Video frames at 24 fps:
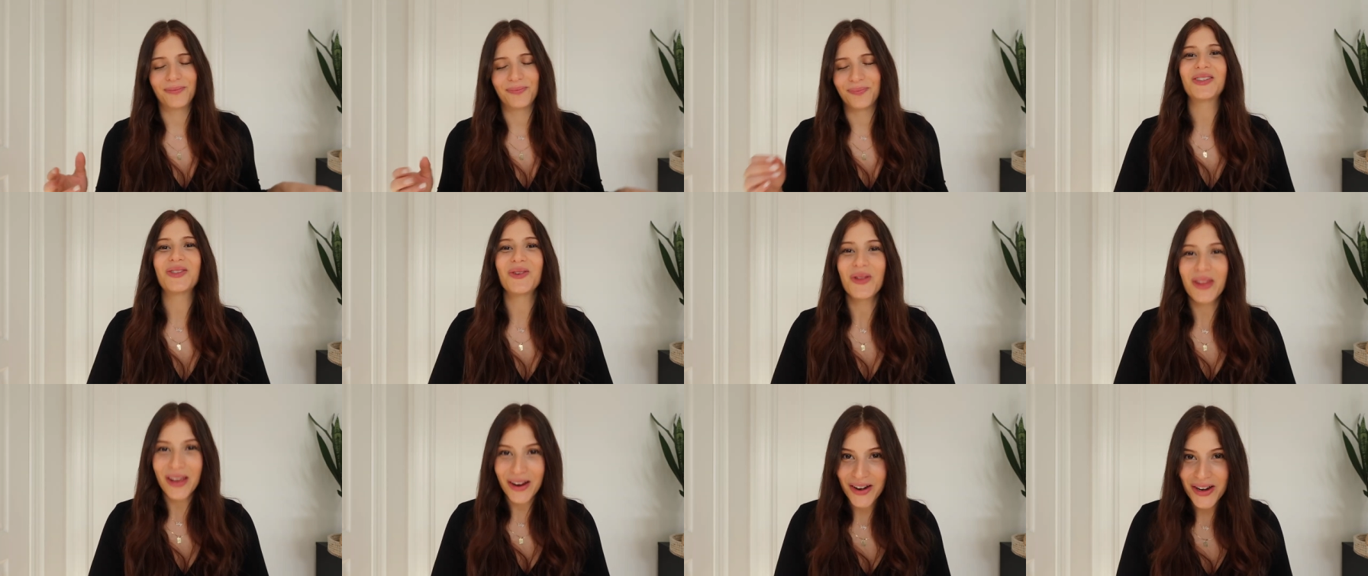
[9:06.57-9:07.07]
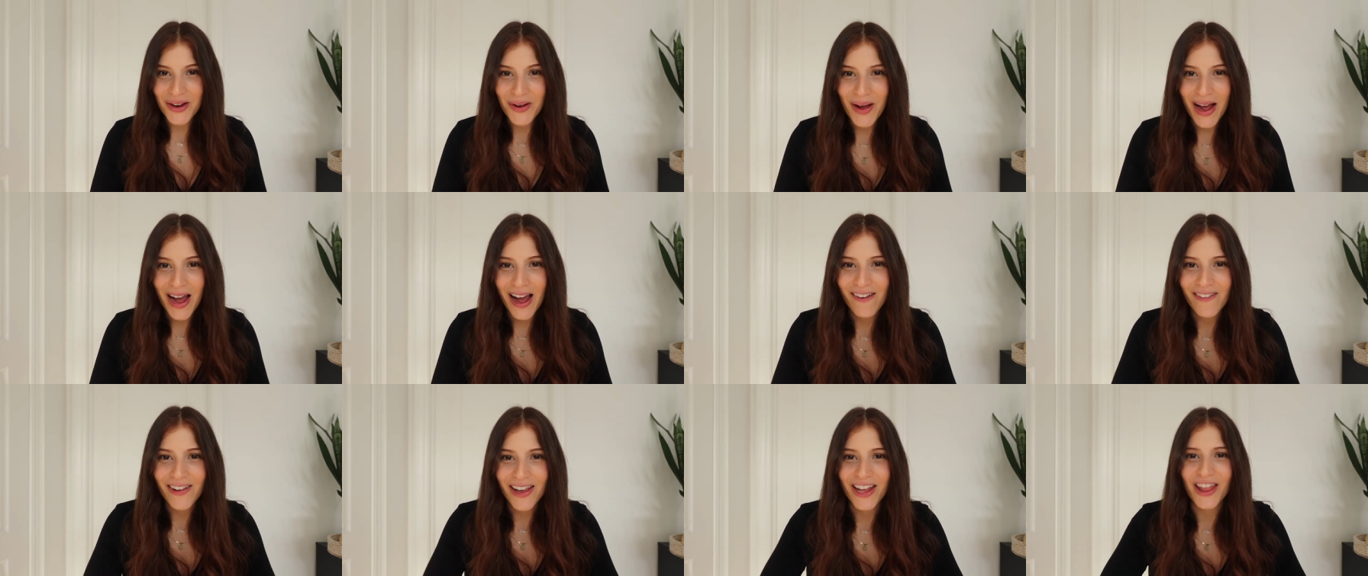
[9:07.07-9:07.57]
So there you
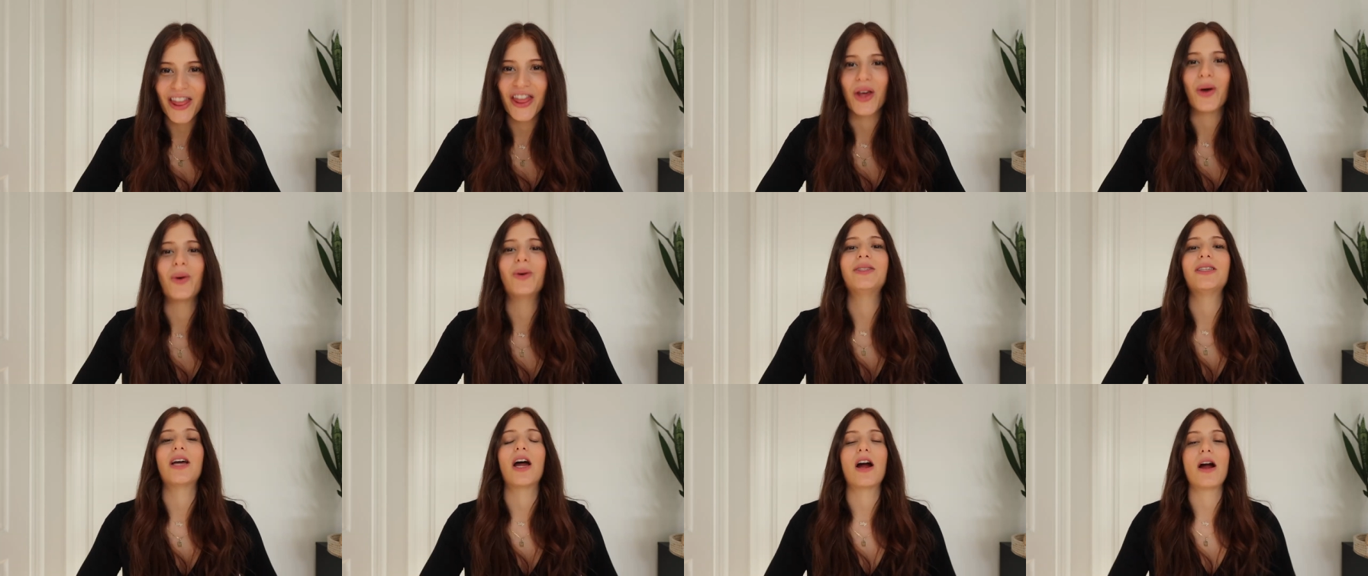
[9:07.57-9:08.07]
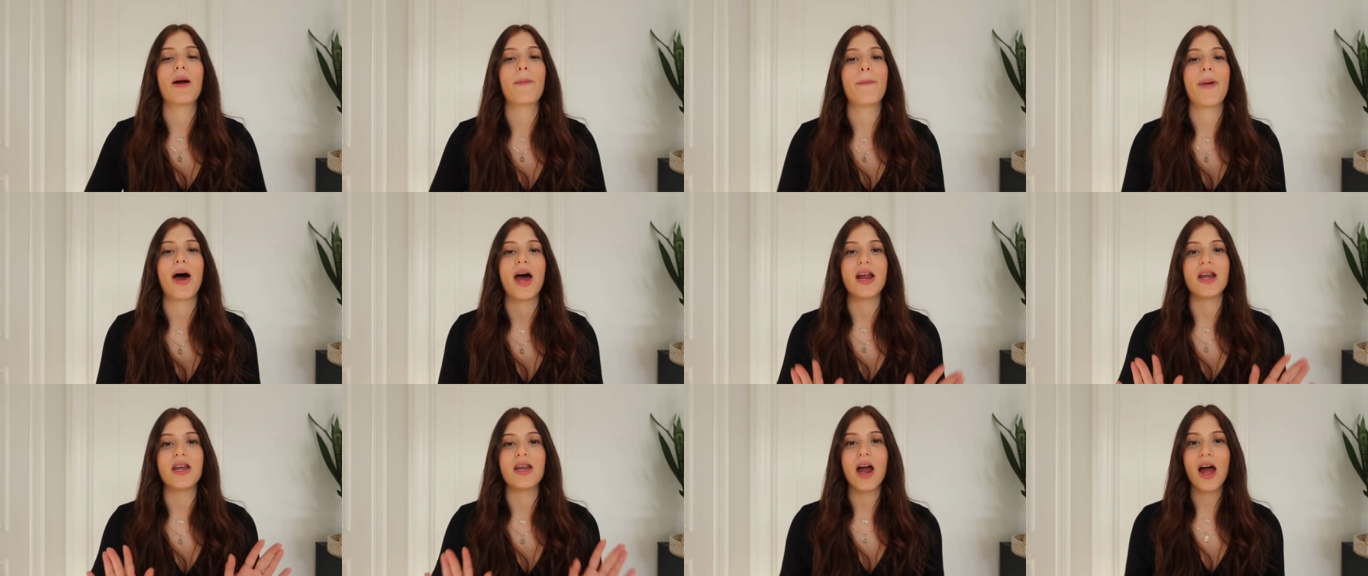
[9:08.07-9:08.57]
have it. Those are
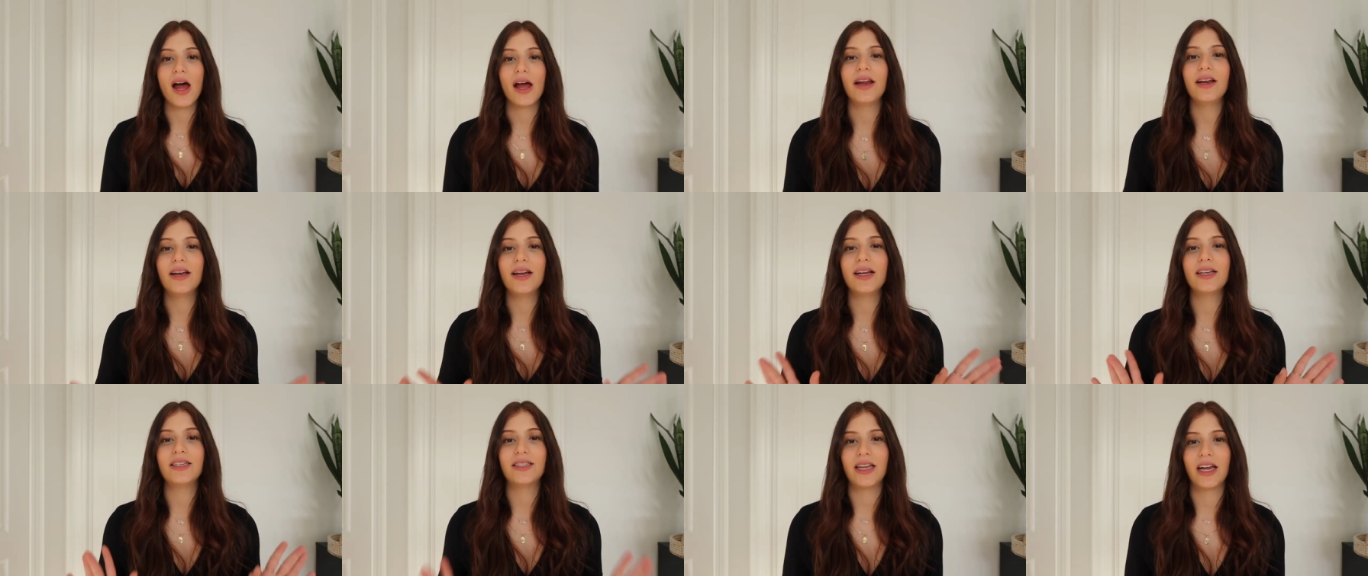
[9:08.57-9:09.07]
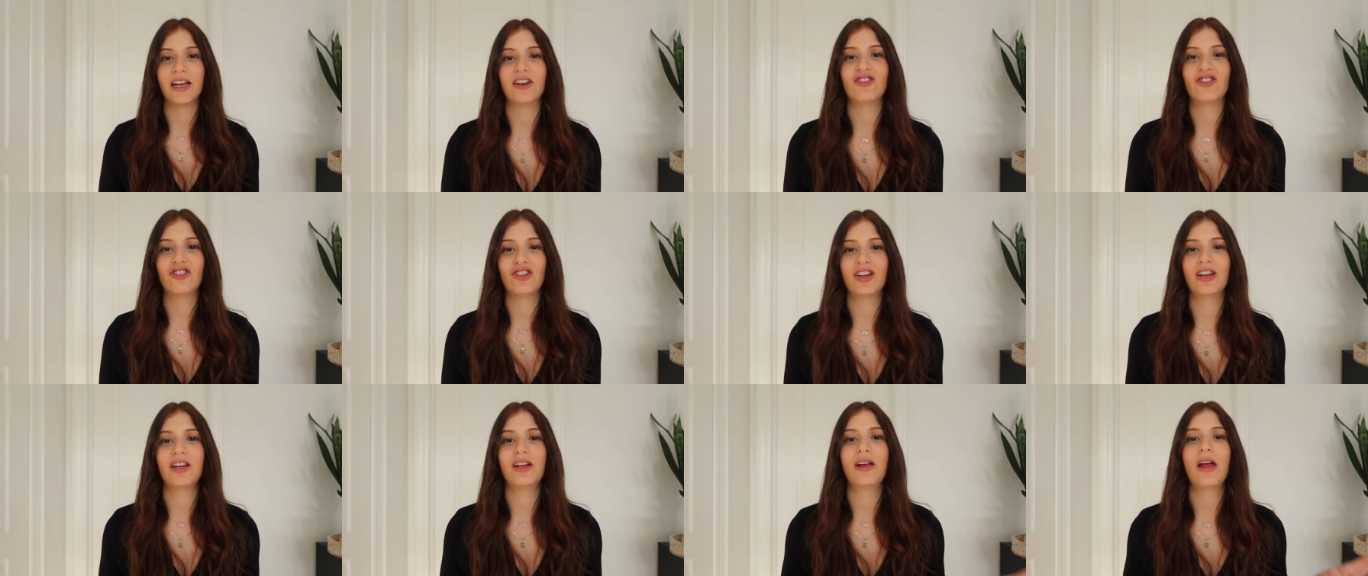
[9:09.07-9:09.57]
my 9
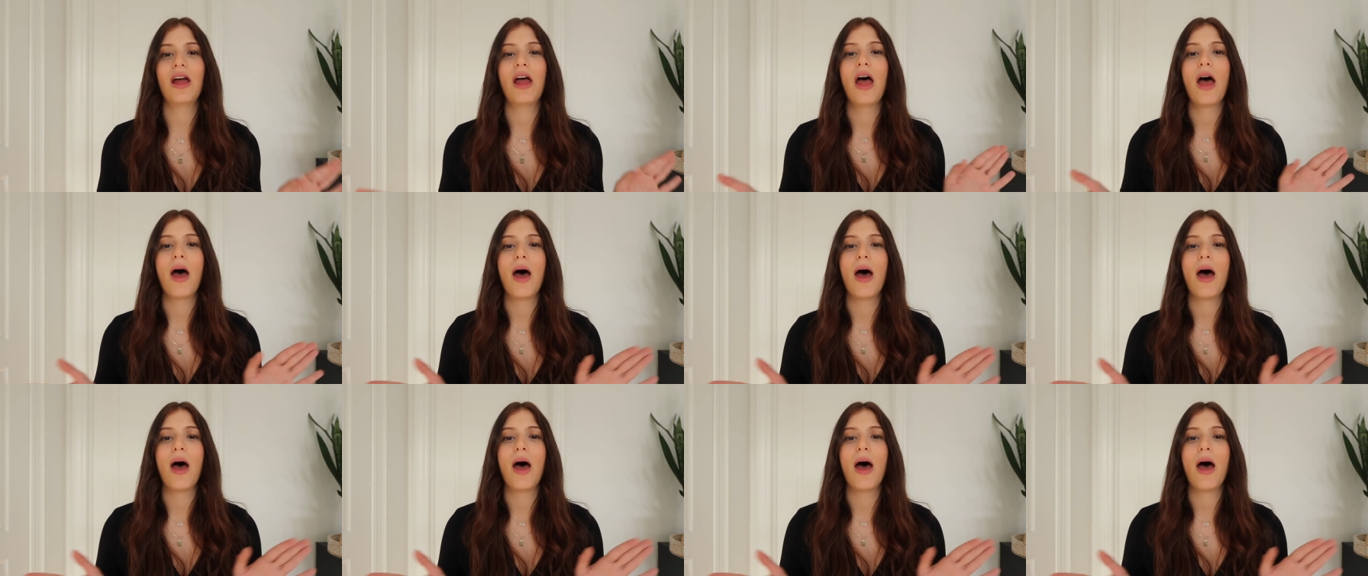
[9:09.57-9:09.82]
essential